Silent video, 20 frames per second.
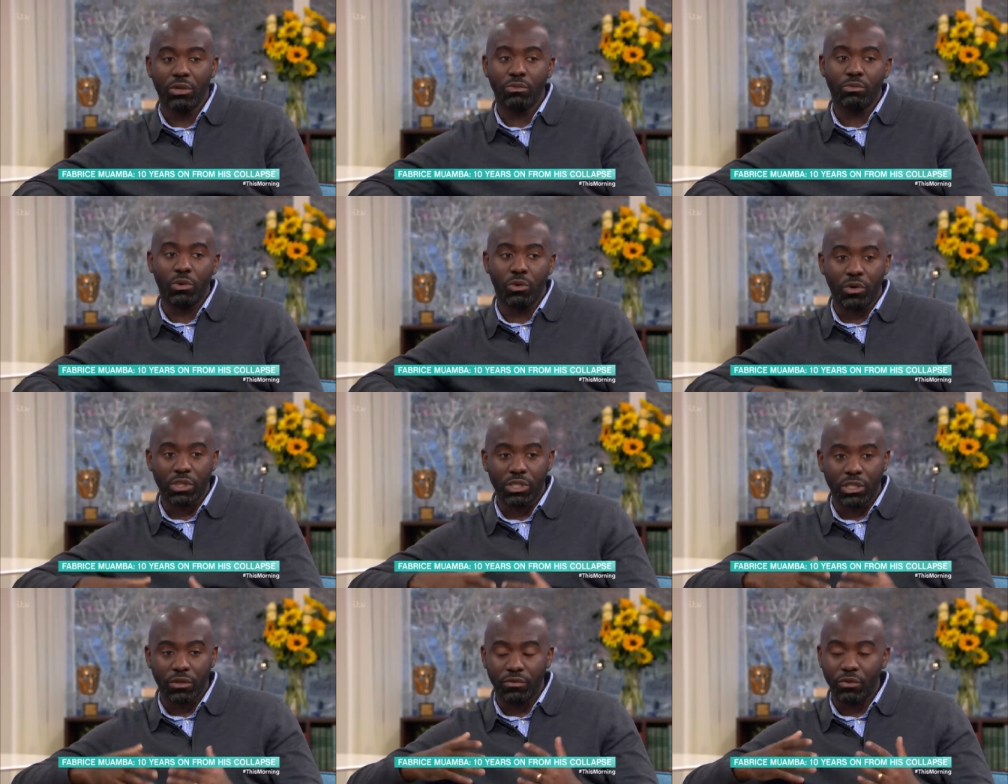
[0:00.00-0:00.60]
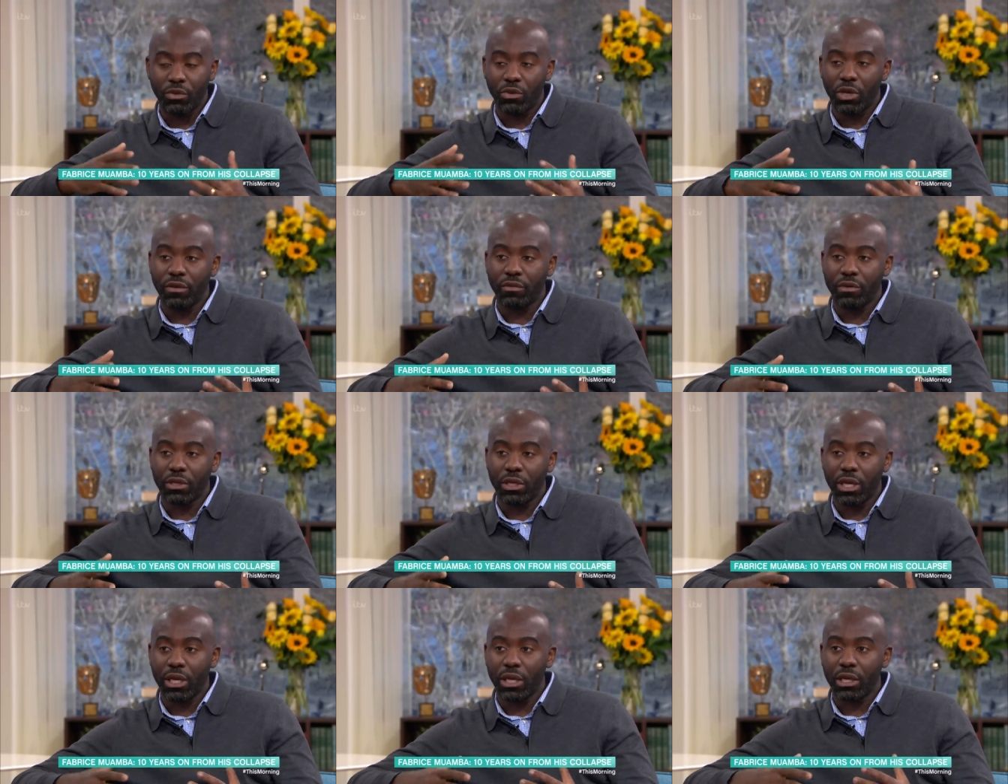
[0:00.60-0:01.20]
Whereas if you have
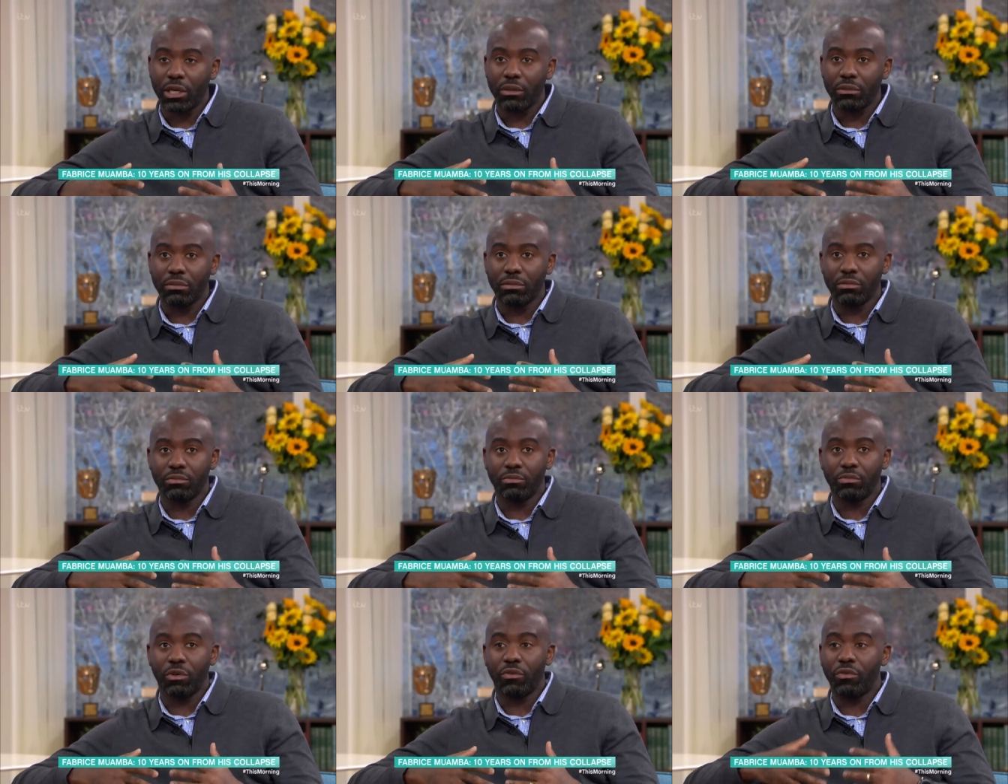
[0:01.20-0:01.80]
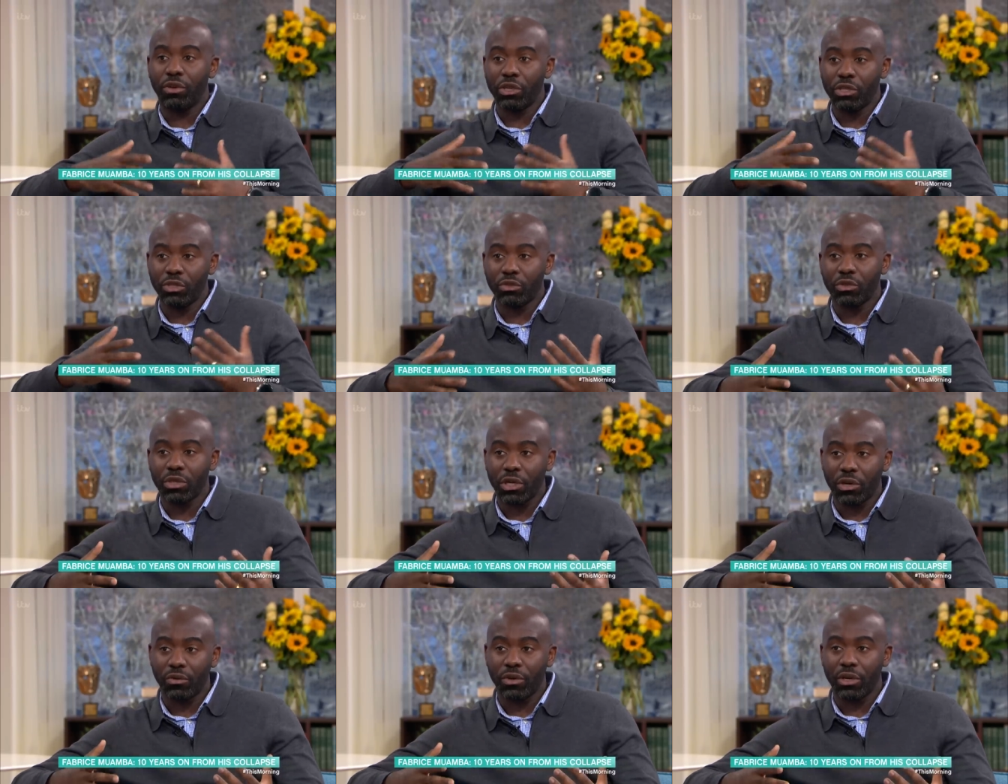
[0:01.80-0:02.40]
a, a professional
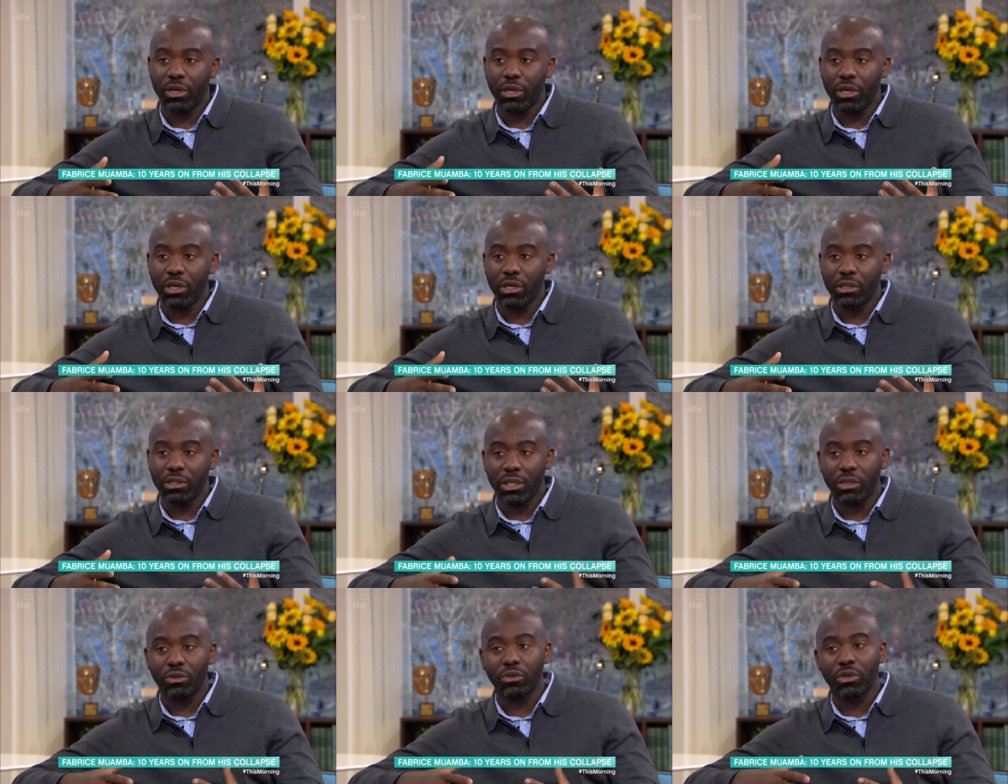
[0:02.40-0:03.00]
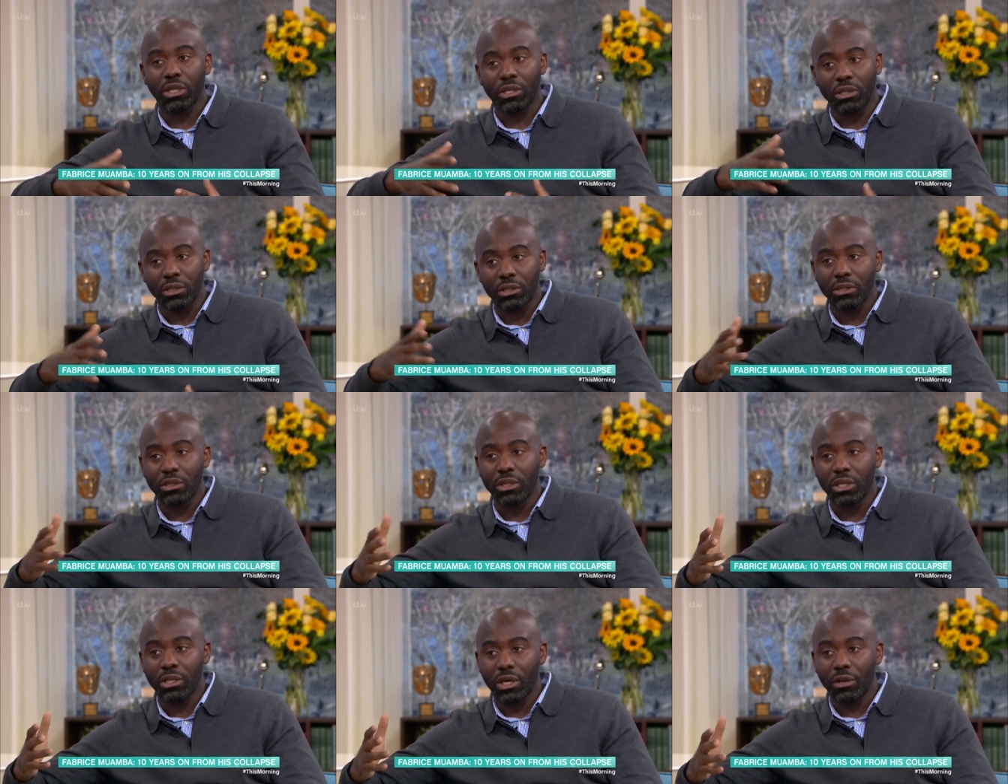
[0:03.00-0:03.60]
career, then you can
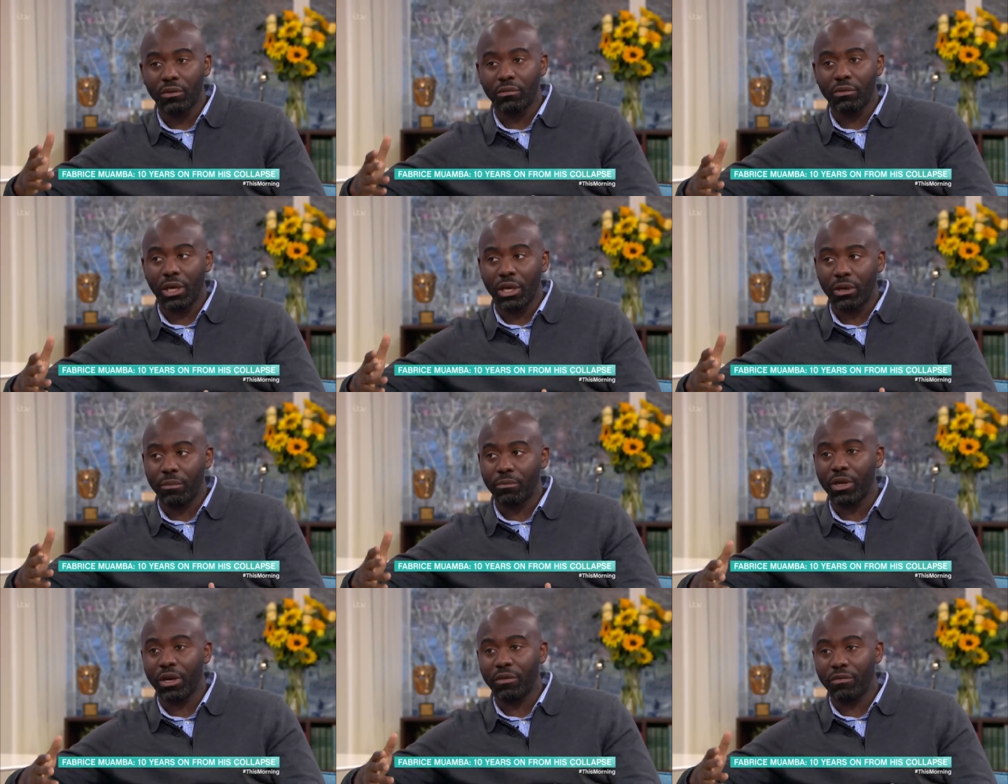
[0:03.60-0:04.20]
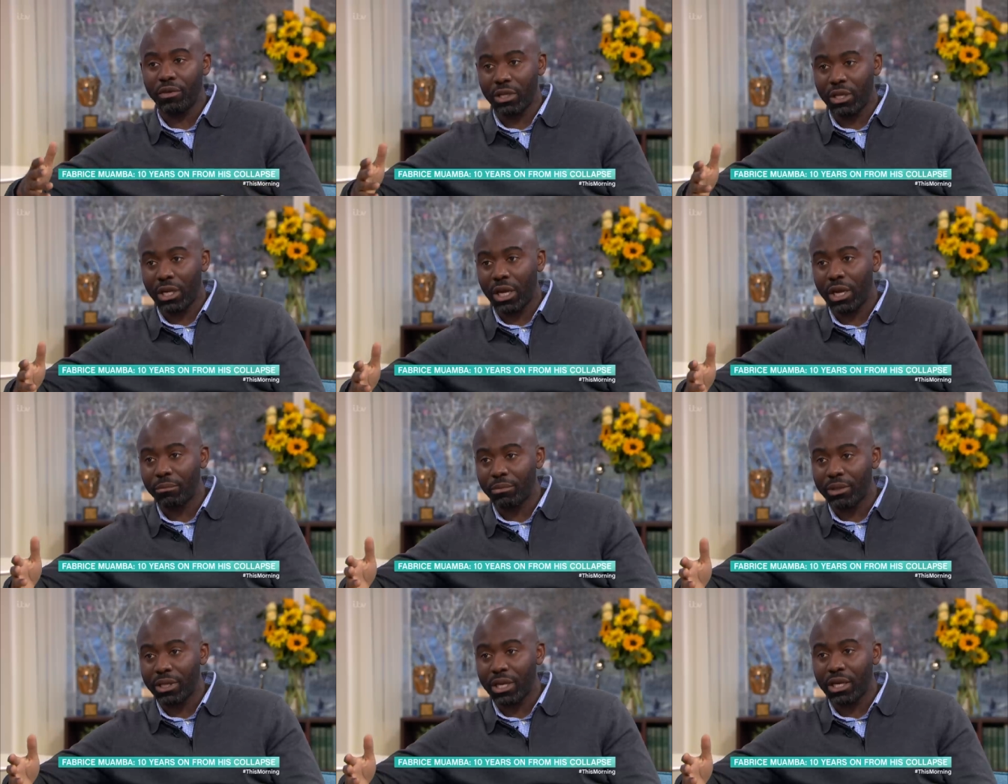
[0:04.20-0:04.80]
have, have, a
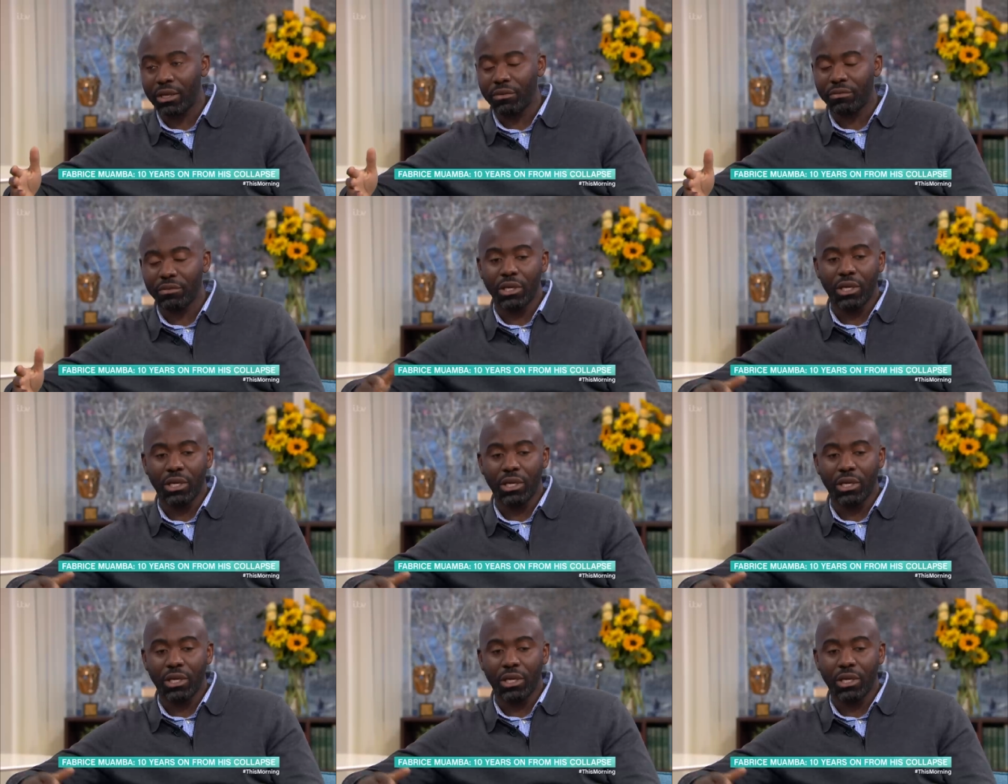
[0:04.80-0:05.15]
happy life.